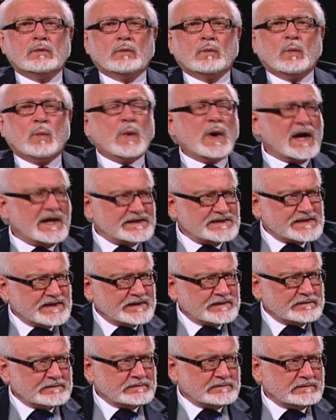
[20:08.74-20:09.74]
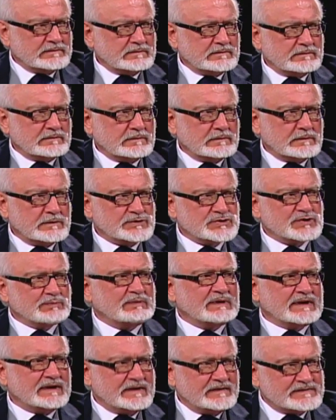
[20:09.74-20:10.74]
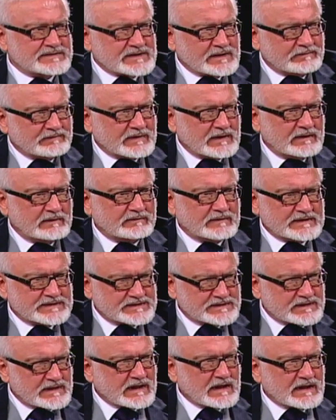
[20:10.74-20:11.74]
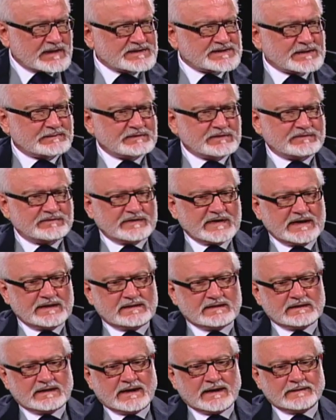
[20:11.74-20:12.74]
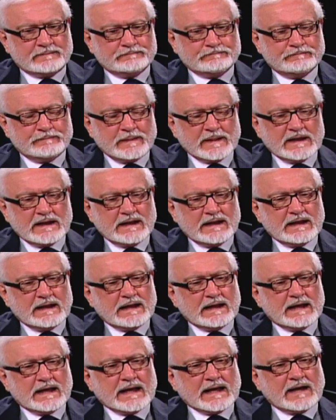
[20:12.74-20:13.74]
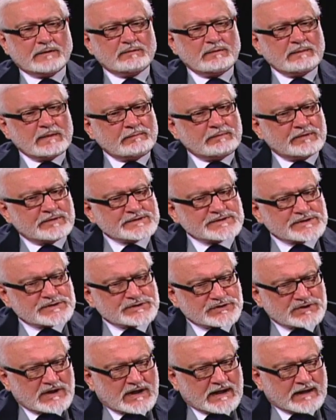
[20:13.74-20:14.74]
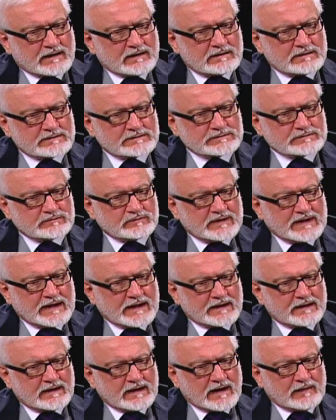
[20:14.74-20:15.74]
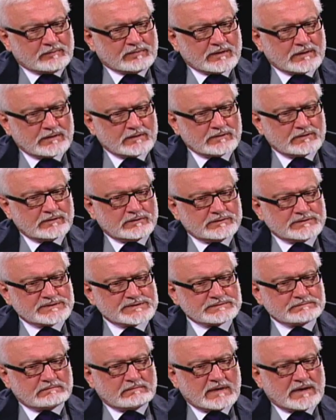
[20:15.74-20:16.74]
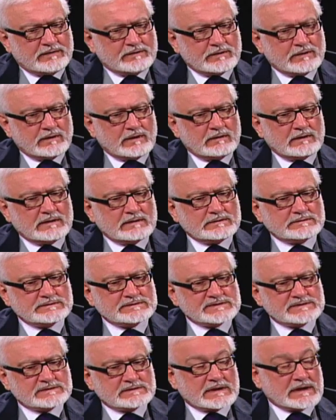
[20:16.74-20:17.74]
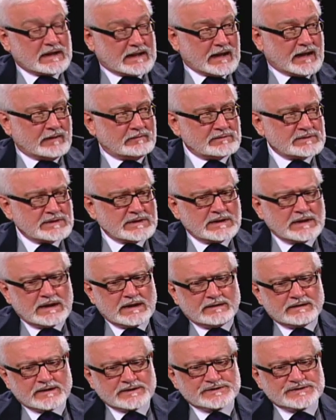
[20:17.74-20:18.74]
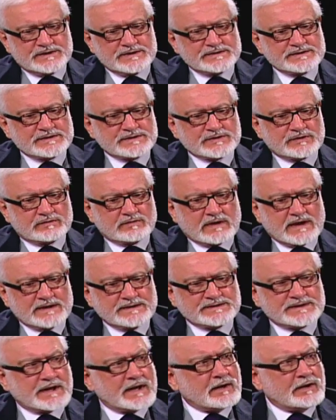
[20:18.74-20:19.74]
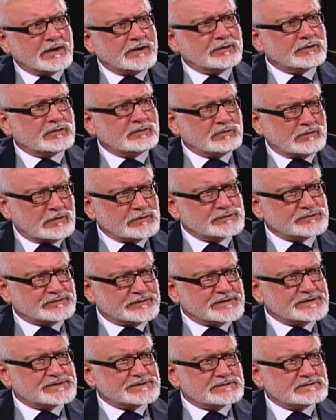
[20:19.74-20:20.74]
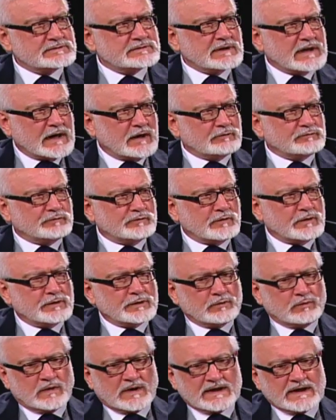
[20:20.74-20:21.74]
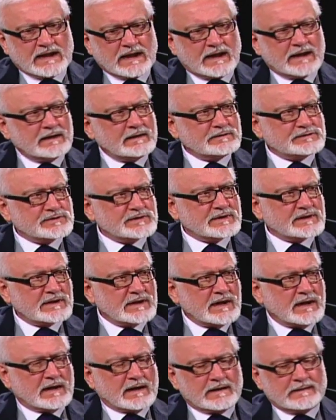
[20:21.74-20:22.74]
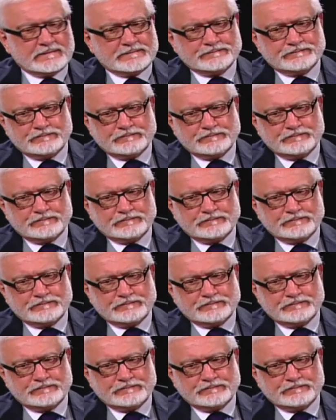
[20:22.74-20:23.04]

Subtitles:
wanting to believe something. This is the concept of faith again. And I remember as a child, we had a neighbor whose mother claimed that Jesus Christ carried her groceries out for her one day to the car.